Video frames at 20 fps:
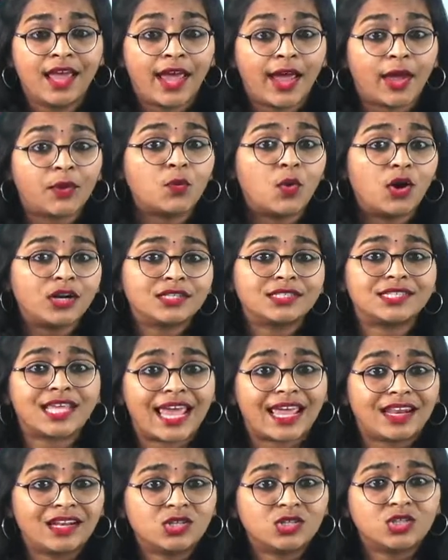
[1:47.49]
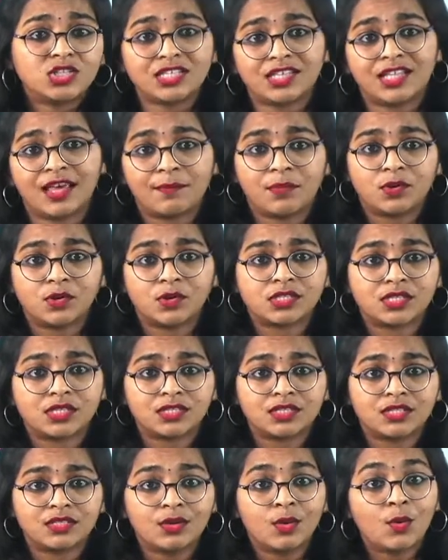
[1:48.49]
and what is the energy they
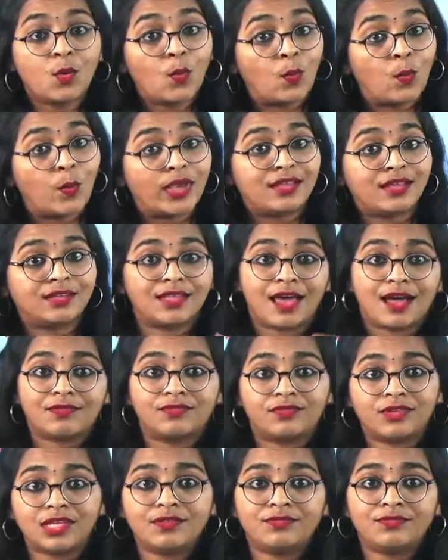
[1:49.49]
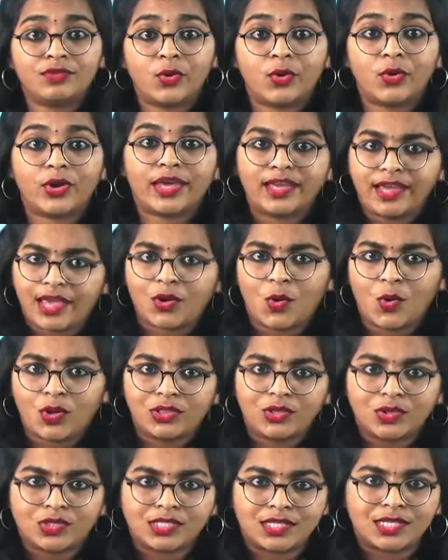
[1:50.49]
possess, whether they are free flowing, and all
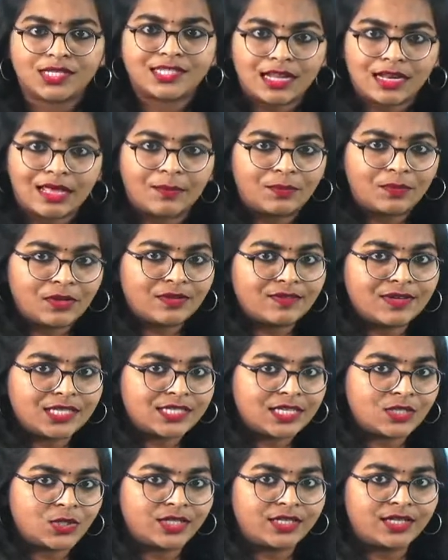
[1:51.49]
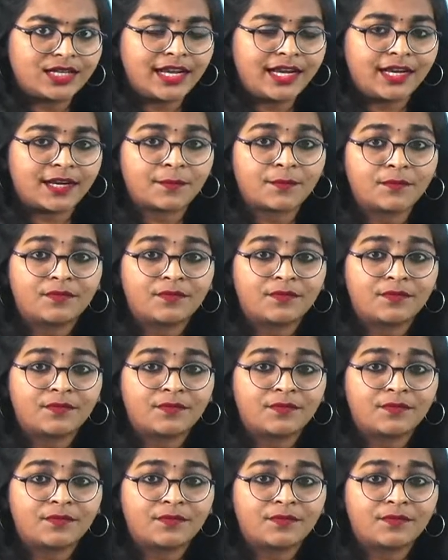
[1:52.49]
those things in our previous session, right?